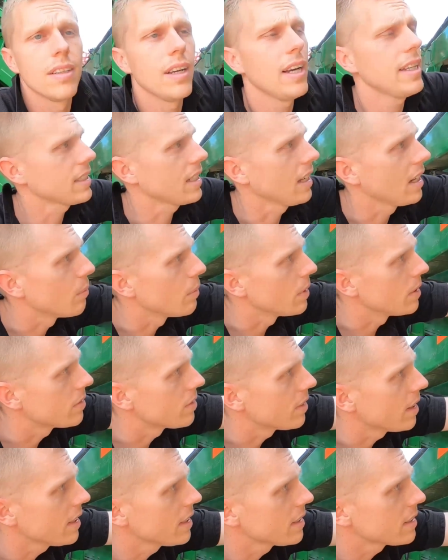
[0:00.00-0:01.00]
that's going to be
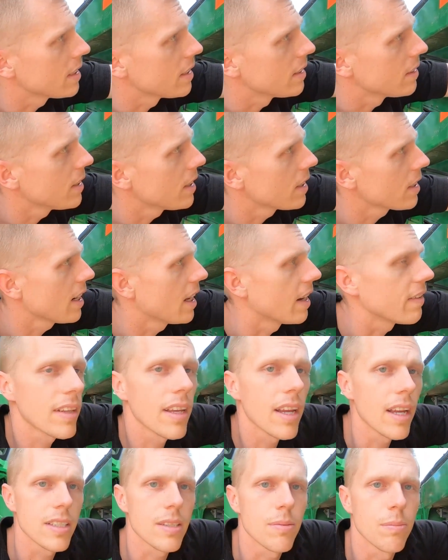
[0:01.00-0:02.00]
fun, isn't it? I'm going to have
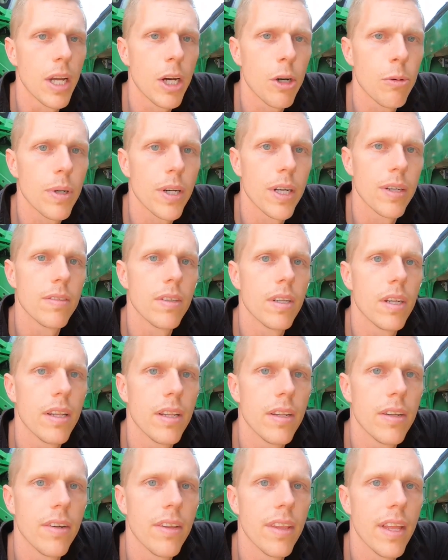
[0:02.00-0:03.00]
to get some help over here
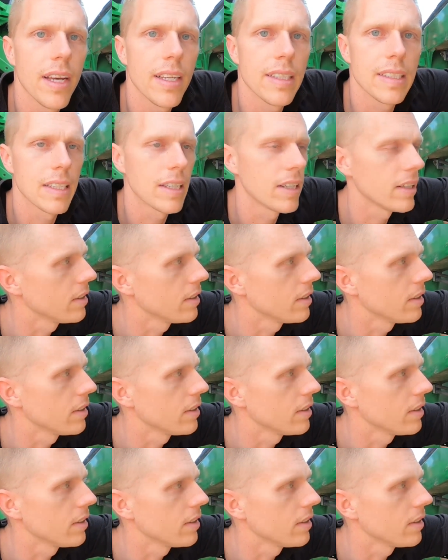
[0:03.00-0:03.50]
to do that, so